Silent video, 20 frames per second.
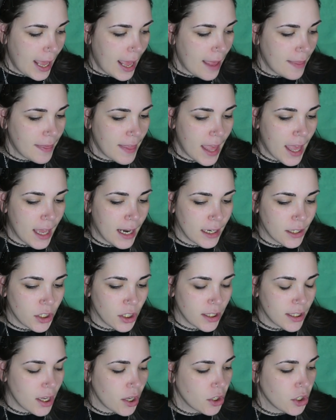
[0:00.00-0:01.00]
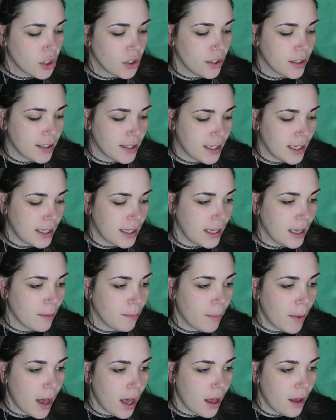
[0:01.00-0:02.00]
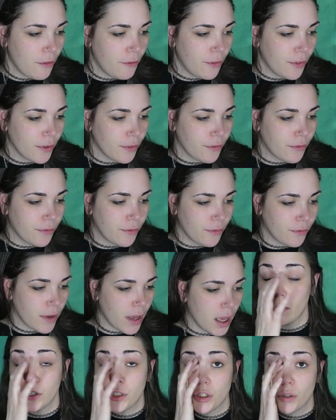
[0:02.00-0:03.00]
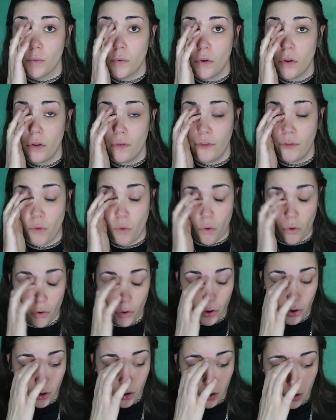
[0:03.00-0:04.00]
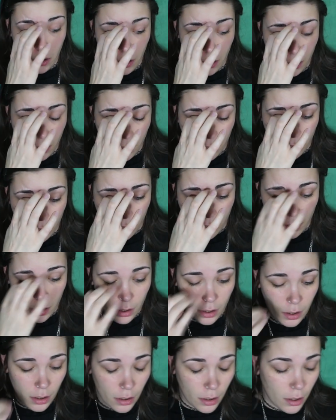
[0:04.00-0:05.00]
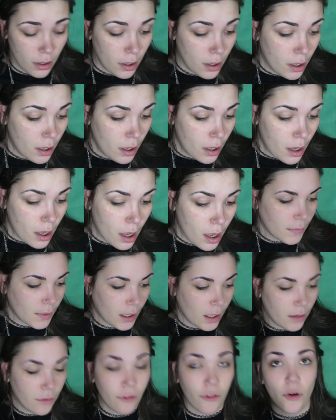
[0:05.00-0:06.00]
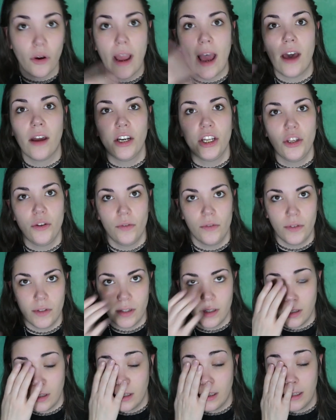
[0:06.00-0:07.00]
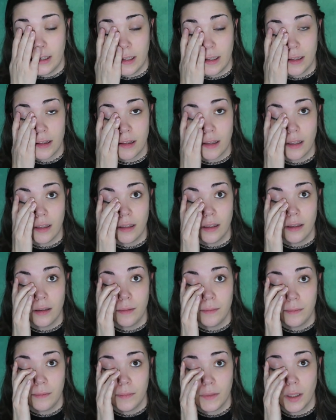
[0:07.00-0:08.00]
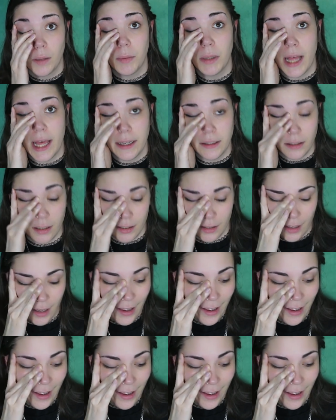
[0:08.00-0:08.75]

And then it just tells you to see the above uh, ritual for um, for how to use the the the blend,